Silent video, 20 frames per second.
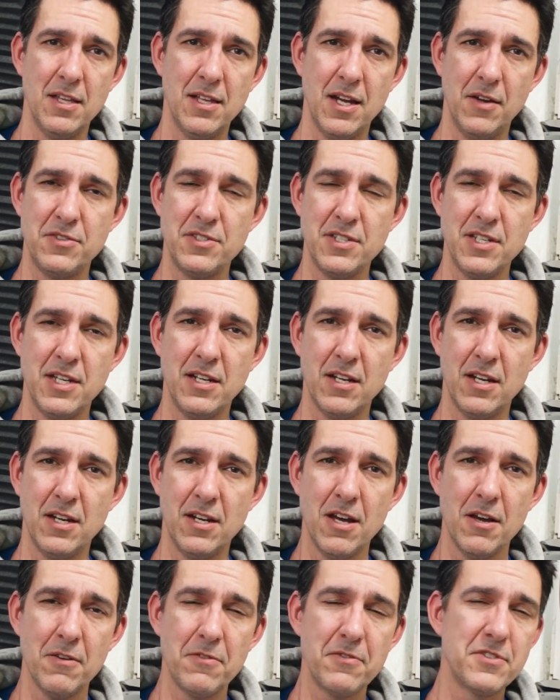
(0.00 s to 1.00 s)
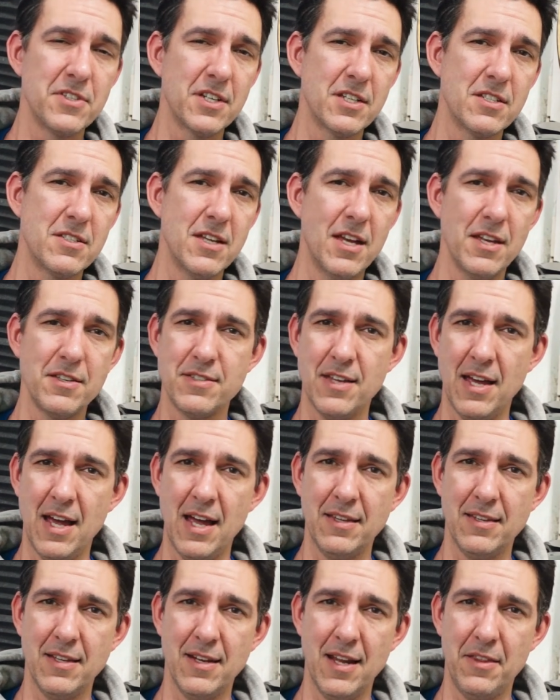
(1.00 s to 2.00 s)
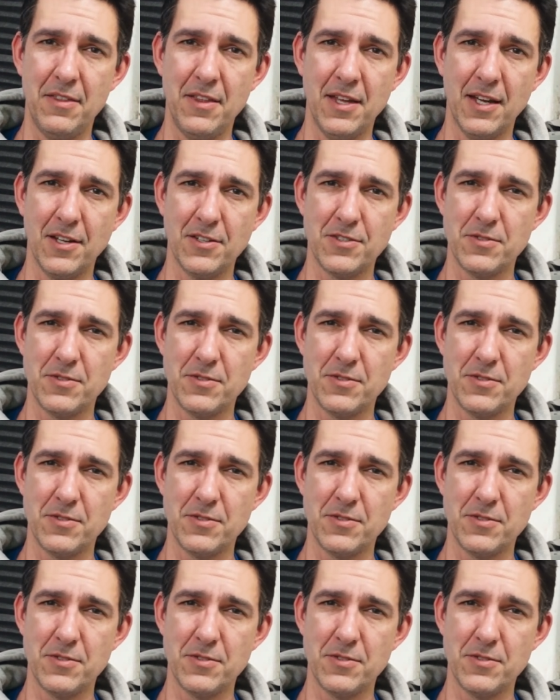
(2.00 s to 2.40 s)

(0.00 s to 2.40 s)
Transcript: that I've seen enough success at that I think